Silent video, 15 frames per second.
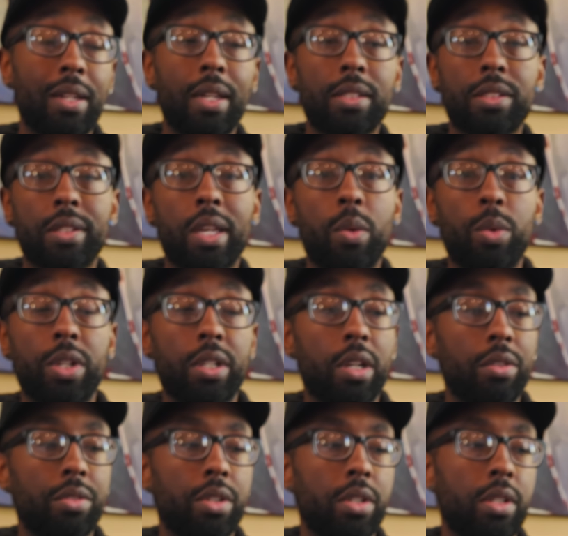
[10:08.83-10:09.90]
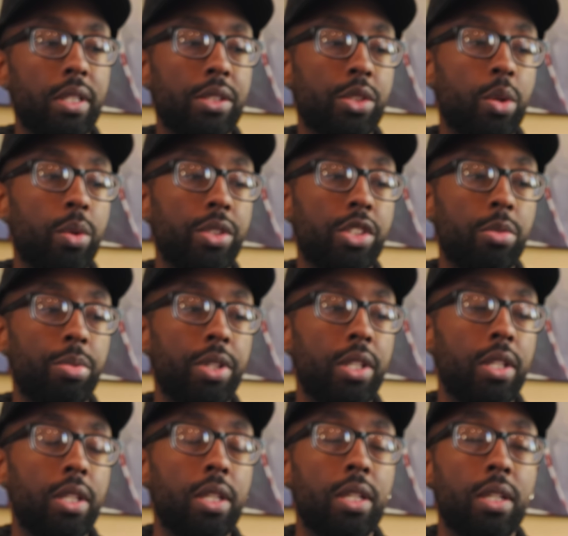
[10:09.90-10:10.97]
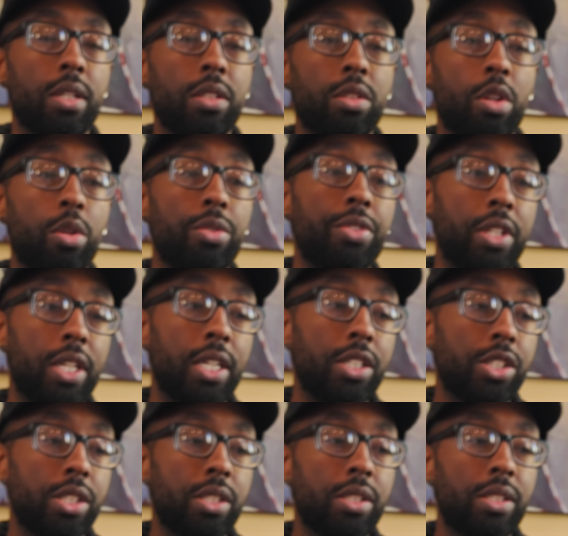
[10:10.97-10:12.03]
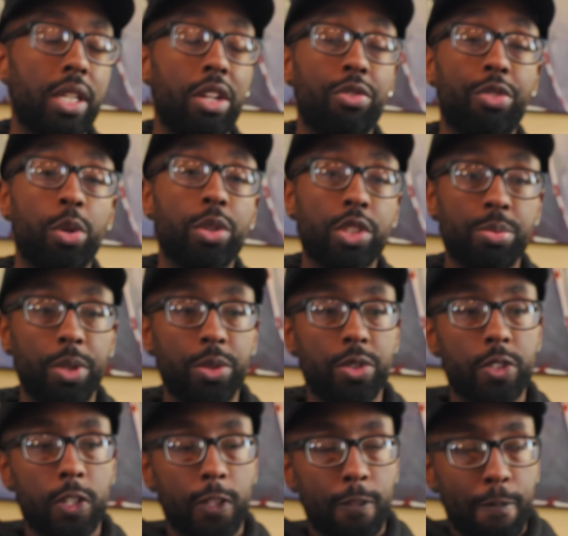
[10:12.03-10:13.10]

The next thing I want to cover is going to be notifications and focus modes.